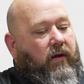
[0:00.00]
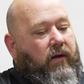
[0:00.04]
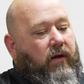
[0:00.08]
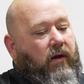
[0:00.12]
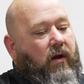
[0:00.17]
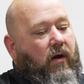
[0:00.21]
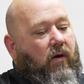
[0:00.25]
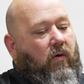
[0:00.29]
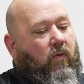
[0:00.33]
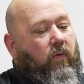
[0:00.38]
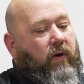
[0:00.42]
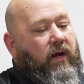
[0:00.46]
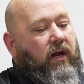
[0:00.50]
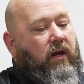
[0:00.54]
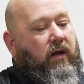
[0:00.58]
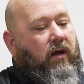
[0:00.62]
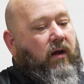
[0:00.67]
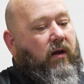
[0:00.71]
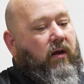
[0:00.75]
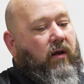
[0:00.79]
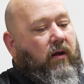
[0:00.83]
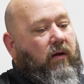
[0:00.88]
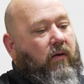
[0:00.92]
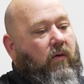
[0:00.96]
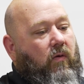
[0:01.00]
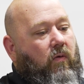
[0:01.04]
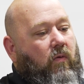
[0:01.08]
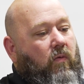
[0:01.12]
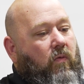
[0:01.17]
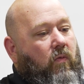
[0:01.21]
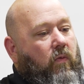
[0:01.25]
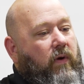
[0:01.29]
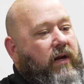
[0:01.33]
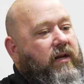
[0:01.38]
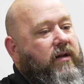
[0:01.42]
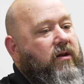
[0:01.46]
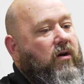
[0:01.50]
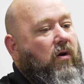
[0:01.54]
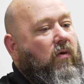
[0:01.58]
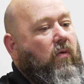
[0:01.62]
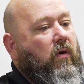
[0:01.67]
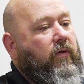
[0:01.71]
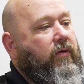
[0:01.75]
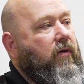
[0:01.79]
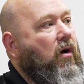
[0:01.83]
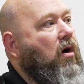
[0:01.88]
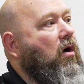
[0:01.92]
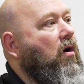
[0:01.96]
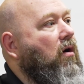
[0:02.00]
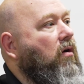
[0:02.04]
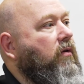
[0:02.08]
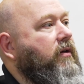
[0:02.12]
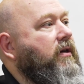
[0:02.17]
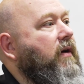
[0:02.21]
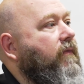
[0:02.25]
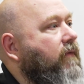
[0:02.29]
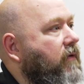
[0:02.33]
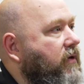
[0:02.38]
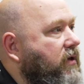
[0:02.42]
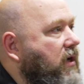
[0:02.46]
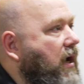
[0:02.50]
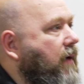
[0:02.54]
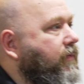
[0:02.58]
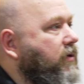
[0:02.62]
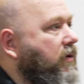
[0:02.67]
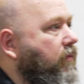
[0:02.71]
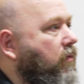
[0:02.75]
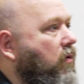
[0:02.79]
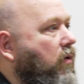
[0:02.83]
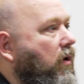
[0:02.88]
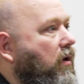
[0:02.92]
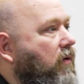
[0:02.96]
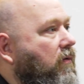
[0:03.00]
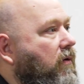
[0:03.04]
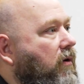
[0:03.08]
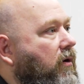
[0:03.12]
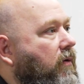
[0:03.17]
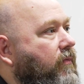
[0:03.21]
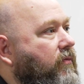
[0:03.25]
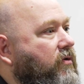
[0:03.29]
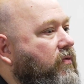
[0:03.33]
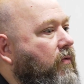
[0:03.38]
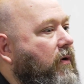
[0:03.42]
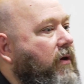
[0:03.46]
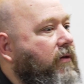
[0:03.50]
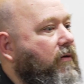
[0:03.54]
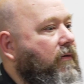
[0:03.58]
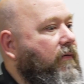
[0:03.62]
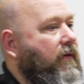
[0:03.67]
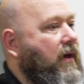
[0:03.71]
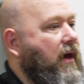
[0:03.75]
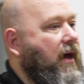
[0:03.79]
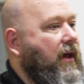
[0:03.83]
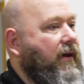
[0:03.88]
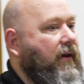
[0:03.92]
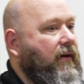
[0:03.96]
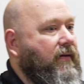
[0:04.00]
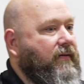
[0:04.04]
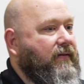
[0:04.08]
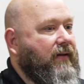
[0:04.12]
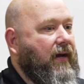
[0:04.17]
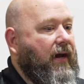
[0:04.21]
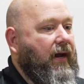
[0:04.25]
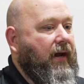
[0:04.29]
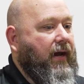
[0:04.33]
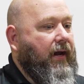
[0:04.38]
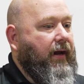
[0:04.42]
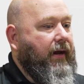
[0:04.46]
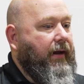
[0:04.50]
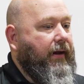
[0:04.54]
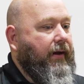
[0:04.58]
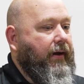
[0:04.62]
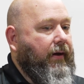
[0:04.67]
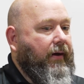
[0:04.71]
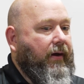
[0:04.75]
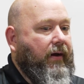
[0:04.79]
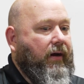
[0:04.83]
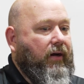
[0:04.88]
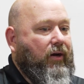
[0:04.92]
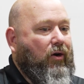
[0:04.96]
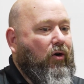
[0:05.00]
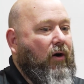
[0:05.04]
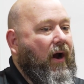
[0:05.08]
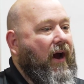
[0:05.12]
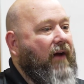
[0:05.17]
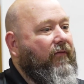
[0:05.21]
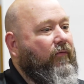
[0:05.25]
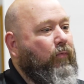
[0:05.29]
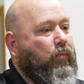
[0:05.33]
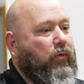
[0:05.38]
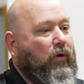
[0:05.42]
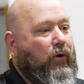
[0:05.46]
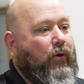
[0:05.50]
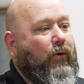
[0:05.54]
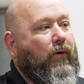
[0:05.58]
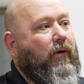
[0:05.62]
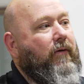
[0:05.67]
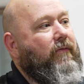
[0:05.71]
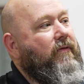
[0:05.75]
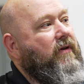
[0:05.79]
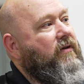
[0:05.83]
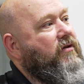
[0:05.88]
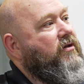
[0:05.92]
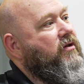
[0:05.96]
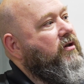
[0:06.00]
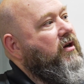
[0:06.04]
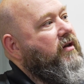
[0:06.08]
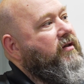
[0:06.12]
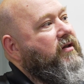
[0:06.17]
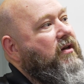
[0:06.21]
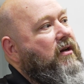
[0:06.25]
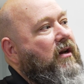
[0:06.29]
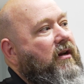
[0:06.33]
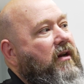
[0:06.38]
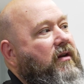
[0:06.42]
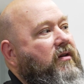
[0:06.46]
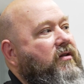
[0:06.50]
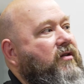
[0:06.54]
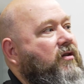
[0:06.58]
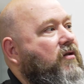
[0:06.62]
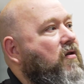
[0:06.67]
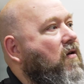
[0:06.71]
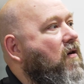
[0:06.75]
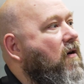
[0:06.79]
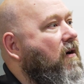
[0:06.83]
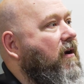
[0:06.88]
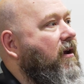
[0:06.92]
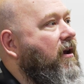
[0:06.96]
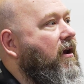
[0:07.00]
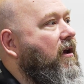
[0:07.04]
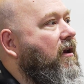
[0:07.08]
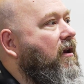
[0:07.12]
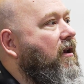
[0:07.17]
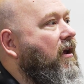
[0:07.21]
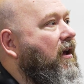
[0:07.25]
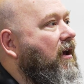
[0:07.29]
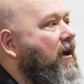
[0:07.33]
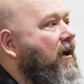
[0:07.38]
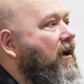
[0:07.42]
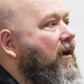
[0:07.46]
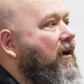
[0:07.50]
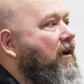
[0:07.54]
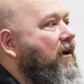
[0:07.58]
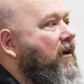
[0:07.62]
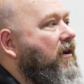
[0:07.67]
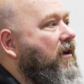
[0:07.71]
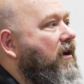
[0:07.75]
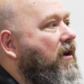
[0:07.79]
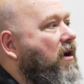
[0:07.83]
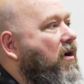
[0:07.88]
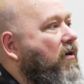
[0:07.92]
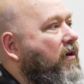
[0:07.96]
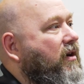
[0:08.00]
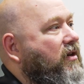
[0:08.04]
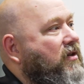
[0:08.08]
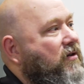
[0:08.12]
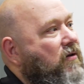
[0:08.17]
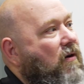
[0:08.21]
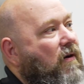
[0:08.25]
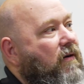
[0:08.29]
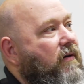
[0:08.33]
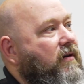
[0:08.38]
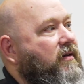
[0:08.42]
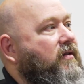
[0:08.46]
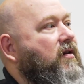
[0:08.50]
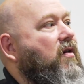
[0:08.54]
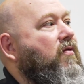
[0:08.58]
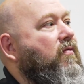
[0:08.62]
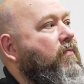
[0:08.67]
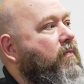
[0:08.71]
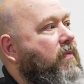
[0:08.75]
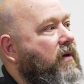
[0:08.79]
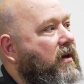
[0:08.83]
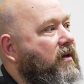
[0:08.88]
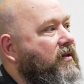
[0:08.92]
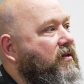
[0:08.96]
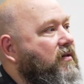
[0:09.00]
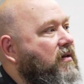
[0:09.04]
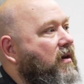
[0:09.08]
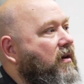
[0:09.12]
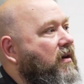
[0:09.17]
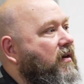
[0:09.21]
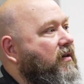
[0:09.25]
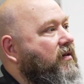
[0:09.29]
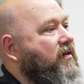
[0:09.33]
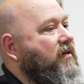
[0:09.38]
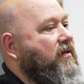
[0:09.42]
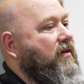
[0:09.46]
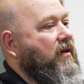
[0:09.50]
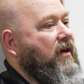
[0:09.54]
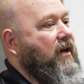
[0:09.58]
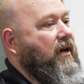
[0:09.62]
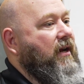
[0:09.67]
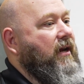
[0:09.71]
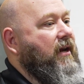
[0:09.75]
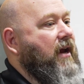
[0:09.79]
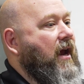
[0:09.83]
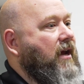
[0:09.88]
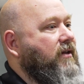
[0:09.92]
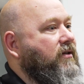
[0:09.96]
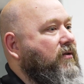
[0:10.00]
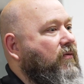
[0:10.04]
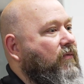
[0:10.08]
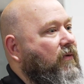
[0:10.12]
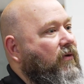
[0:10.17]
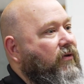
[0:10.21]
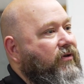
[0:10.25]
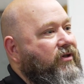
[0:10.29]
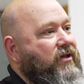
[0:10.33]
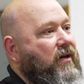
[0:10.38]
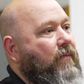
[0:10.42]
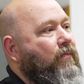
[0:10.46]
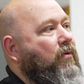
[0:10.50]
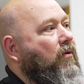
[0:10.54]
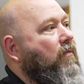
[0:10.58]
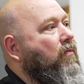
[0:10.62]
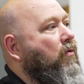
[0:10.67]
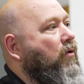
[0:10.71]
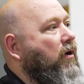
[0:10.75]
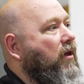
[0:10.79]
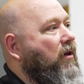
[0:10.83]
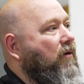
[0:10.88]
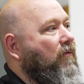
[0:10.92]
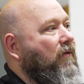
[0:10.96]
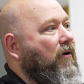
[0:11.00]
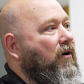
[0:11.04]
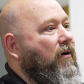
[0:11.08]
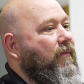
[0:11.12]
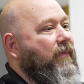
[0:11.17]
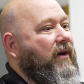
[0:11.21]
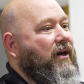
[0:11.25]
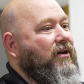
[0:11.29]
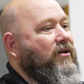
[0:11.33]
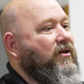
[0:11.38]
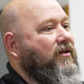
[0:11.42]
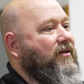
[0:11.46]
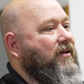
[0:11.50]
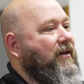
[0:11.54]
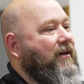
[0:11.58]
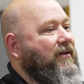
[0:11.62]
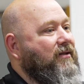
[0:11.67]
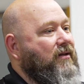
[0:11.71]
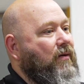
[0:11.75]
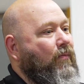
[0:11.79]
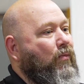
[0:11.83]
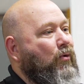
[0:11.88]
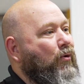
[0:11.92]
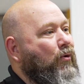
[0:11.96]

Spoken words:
you know, we deal with all different types of boiler rooms, whether that is a craft brewer that's just getting started, mm-hmm. you know, he's starting his own business, he has a real simple boiler room, he just needs the